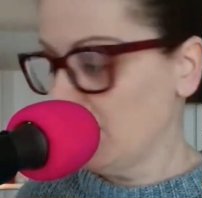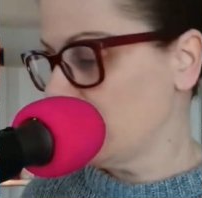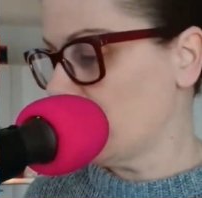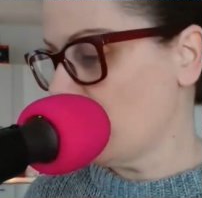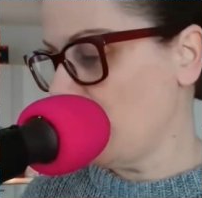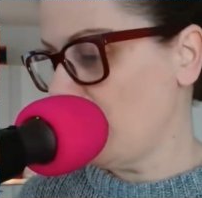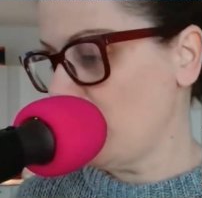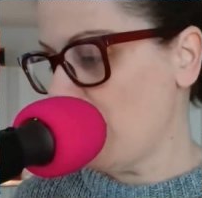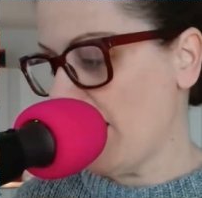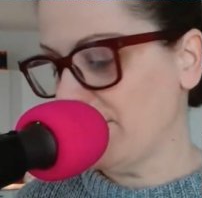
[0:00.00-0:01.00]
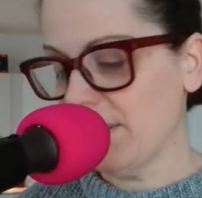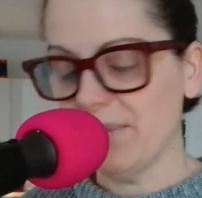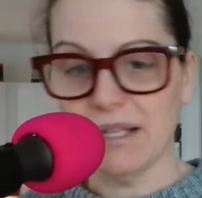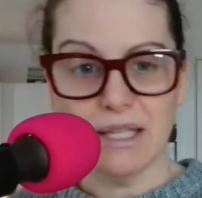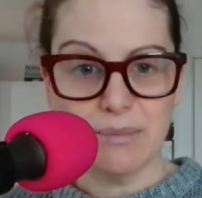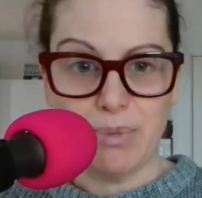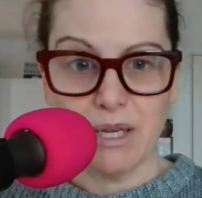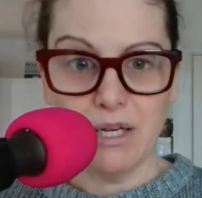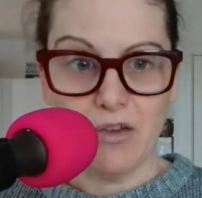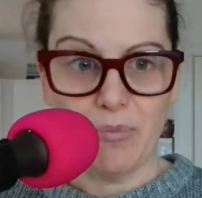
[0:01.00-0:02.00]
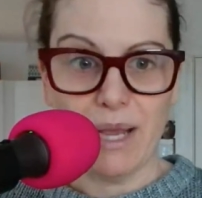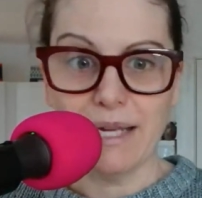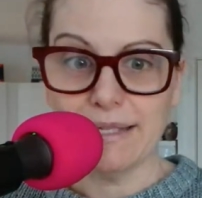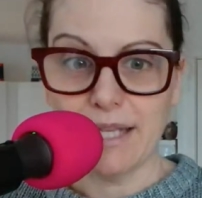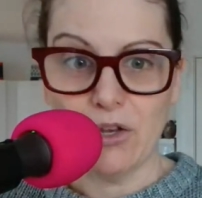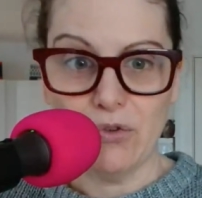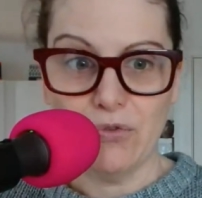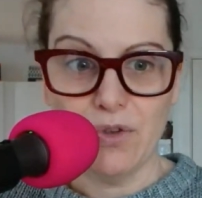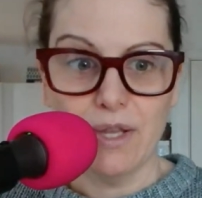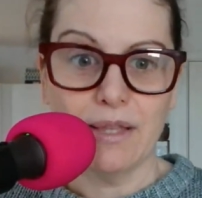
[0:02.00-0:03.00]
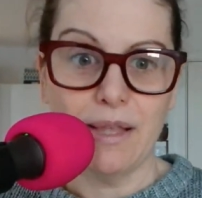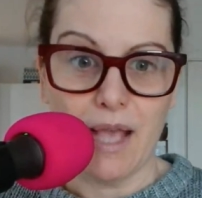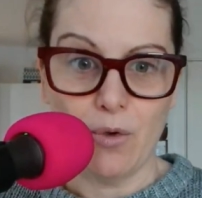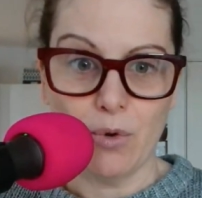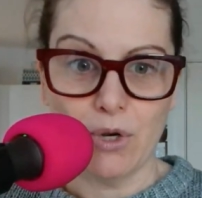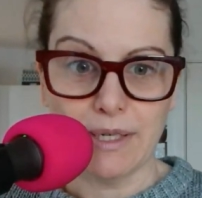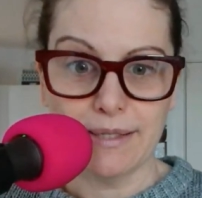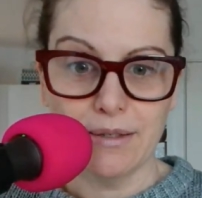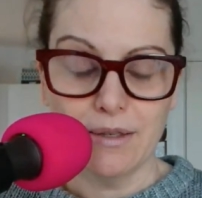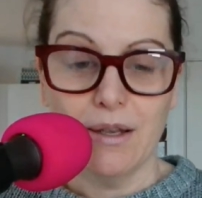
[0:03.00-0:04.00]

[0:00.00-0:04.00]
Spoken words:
So if you have something that's big enough by itself, then that works.